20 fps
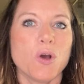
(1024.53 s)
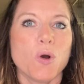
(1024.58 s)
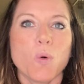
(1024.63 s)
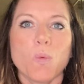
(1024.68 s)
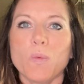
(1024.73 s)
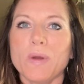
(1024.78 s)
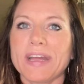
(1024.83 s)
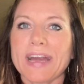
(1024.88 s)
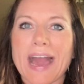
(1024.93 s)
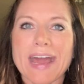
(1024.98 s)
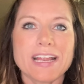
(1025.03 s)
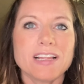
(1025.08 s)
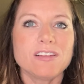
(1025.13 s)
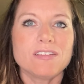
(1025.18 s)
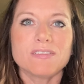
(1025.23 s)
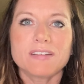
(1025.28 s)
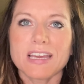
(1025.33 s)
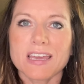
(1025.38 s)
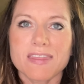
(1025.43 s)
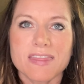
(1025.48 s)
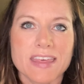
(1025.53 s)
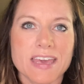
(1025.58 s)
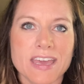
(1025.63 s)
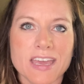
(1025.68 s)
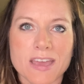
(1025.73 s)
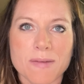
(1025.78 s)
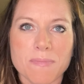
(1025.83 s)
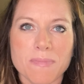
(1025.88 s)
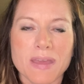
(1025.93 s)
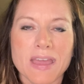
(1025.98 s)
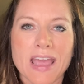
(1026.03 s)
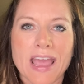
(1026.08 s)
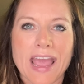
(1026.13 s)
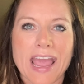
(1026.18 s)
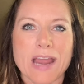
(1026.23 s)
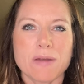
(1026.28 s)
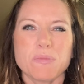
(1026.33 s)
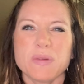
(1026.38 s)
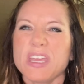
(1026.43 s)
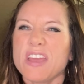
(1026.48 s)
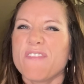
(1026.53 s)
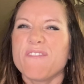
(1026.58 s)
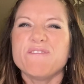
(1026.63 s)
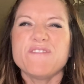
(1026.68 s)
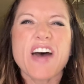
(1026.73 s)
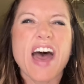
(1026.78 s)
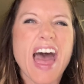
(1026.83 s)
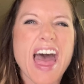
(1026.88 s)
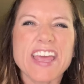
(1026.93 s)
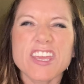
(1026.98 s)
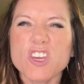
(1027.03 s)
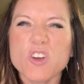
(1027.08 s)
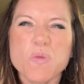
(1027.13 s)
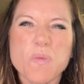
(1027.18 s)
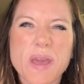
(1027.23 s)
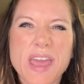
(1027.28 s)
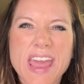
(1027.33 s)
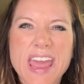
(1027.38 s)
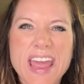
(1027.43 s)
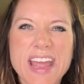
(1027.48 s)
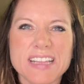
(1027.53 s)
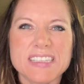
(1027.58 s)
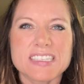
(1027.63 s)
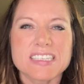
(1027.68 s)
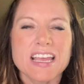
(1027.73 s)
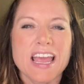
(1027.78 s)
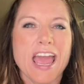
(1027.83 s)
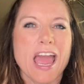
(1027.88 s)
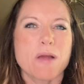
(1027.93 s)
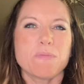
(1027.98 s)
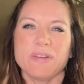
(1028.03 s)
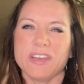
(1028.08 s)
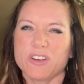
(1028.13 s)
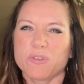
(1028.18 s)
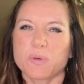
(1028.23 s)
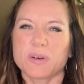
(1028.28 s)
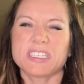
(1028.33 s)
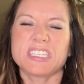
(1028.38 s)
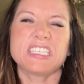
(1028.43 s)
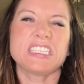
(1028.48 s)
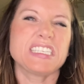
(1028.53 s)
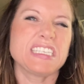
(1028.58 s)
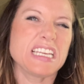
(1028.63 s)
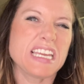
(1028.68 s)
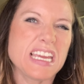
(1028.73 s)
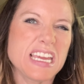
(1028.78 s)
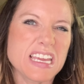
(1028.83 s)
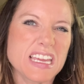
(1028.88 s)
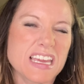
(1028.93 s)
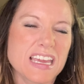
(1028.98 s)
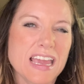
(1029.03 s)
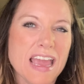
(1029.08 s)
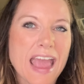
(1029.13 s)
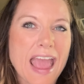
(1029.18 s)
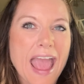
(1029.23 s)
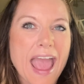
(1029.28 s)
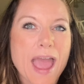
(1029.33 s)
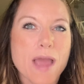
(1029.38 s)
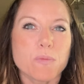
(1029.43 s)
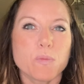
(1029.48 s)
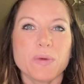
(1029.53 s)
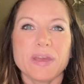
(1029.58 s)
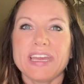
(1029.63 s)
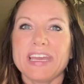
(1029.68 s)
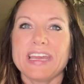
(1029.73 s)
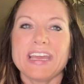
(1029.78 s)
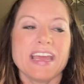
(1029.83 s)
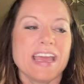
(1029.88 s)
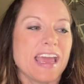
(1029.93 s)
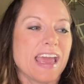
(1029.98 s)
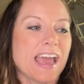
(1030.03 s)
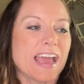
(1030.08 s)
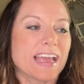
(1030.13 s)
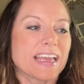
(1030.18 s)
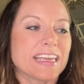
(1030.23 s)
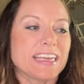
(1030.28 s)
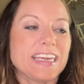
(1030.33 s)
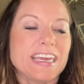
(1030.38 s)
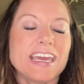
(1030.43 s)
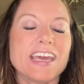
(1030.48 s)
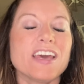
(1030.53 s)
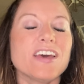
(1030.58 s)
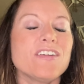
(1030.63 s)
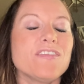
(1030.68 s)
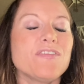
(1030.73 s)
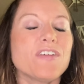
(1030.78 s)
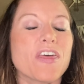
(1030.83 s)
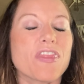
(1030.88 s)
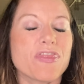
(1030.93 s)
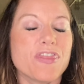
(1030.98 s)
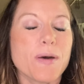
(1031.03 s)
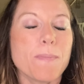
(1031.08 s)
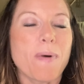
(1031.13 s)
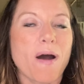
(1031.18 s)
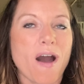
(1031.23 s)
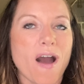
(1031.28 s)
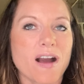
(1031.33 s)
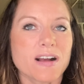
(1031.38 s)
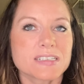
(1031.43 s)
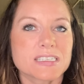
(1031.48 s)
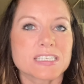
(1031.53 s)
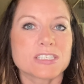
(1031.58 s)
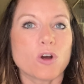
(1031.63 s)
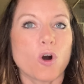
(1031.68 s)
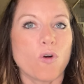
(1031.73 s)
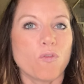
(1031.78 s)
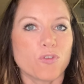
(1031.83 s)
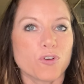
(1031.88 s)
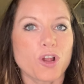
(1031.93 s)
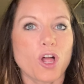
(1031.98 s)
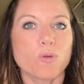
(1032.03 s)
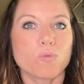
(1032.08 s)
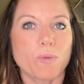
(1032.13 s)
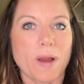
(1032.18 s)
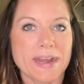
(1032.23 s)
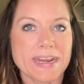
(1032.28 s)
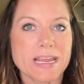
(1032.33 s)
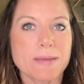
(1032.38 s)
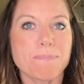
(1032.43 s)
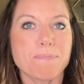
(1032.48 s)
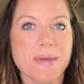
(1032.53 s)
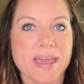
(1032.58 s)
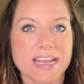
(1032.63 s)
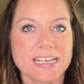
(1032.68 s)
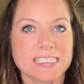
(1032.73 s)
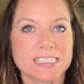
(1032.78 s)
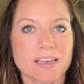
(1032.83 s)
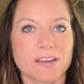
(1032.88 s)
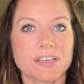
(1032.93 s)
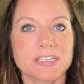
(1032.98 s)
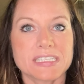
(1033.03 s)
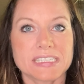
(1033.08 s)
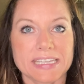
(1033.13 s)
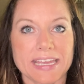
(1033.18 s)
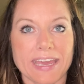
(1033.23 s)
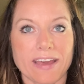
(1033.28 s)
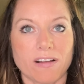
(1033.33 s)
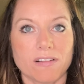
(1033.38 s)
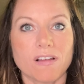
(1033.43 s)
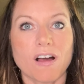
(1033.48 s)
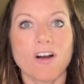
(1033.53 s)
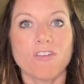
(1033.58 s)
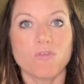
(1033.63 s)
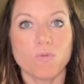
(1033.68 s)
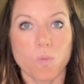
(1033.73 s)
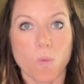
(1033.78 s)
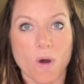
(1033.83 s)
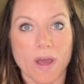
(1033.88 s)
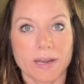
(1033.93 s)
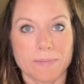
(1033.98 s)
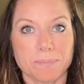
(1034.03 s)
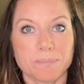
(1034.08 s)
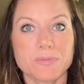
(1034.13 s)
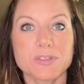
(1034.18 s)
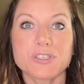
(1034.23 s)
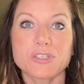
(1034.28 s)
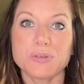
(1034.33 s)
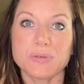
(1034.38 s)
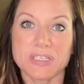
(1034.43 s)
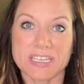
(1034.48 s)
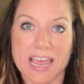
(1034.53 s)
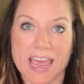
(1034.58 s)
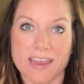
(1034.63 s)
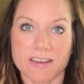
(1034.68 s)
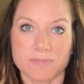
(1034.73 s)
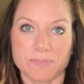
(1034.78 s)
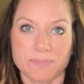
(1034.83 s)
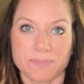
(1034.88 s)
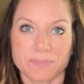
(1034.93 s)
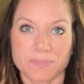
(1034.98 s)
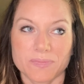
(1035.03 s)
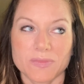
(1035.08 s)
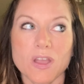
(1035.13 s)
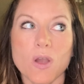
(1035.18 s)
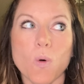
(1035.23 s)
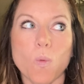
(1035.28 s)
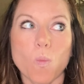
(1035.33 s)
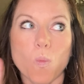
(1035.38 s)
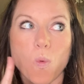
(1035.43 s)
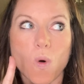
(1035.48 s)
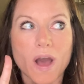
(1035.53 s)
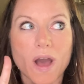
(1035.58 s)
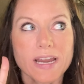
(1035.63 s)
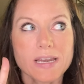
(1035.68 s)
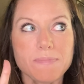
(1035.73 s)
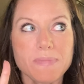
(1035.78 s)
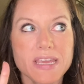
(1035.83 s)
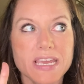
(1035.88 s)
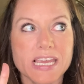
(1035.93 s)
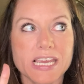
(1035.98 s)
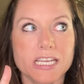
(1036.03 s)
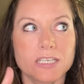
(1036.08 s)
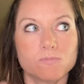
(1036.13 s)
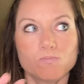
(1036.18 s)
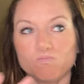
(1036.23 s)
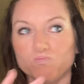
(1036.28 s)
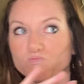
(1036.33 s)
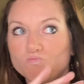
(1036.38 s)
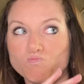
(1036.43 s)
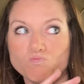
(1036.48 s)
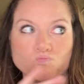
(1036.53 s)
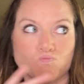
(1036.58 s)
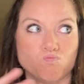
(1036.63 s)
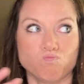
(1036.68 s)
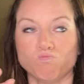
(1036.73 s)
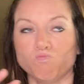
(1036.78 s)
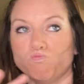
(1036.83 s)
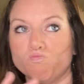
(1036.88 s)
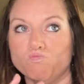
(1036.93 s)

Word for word: we kind of look at them and we evaluate and we critique and we give the box an overall rating based on a scale of 1 to 10. 1 being, mm -mm